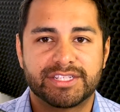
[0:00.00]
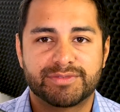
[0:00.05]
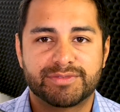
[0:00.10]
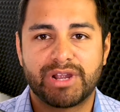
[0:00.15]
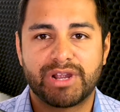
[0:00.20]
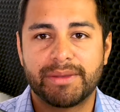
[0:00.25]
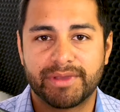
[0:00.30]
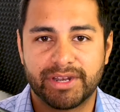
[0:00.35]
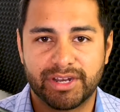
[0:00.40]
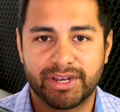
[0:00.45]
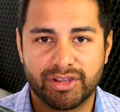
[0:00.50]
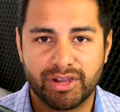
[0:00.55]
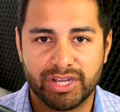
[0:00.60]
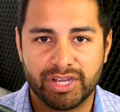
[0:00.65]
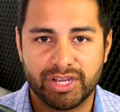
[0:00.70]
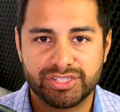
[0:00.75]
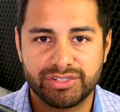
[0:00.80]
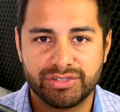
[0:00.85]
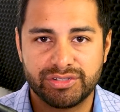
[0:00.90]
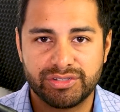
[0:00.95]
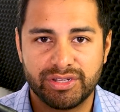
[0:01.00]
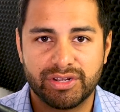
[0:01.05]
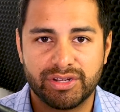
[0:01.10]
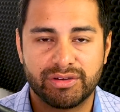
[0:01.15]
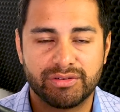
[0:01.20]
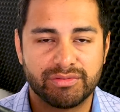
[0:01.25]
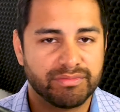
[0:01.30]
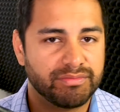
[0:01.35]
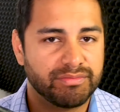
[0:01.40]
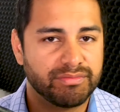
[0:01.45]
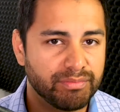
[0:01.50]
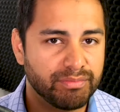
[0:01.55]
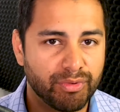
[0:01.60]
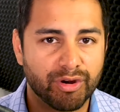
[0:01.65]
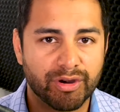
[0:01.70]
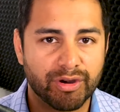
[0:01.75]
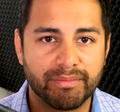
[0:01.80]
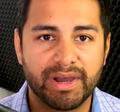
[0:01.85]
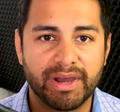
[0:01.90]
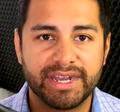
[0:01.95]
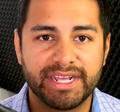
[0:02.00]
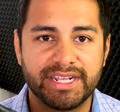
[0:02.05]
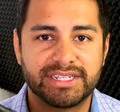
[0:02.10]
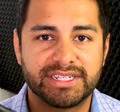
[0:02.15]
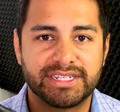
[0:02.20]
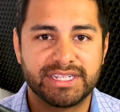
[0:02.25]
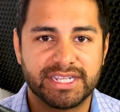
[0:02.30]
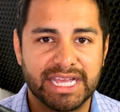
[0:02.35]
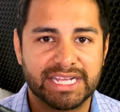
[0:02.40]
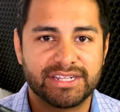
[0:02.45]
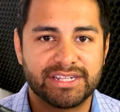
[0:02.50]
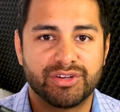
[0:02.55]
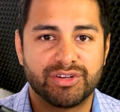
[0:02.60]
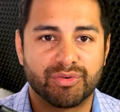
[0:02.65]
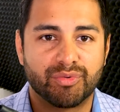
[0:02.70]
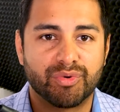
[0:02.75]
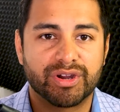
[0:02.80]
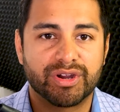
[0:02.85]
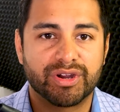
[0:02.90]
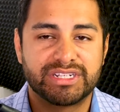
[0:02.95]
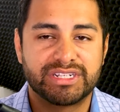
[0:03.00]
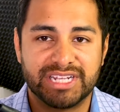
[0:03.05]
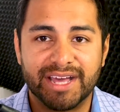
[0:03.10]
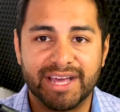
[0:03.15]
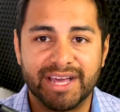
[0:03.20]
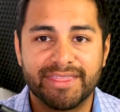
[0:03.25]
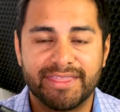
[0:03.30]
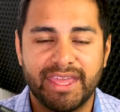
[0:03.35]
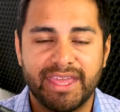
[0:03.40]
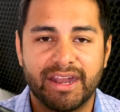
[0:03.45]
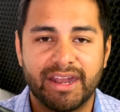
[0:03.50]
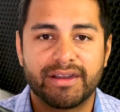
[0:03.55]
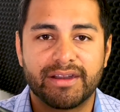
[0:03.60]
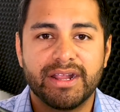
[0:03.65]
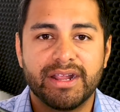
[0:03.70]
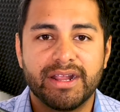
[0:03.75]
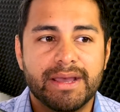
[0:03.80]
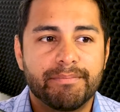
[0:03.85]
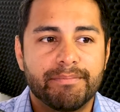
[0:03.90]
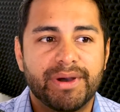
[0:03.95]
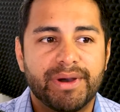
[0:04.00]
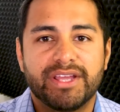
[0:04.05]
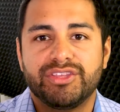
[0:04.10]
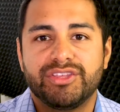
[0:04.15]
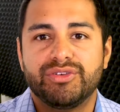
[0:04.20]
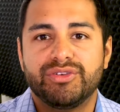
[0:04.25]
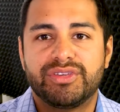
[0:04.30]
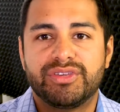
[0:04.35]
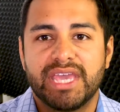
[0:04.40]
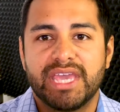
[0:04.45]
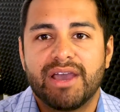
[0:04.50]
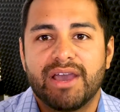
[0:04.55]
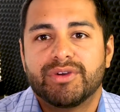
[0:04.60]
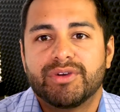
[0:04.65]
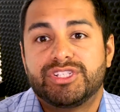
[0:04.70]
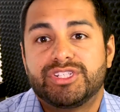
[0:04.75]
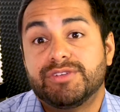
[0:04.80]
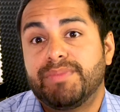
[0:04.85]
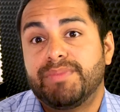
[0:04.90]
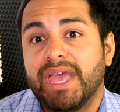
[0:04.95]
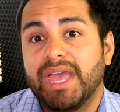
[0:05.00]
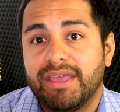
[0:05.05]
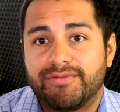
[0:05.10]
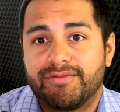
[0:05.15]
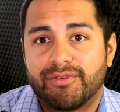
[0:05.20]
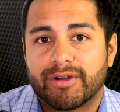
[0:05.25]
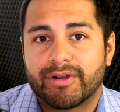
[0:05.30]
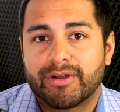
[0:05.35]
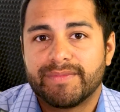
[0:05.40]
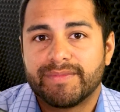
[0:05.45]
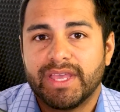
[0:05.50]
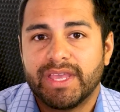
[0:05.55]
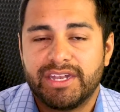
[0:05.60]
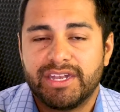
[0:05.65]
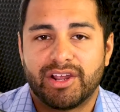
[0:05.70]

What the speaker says: It's probably going to cost you, you know, more money to get your work done there, but you get what you pay for.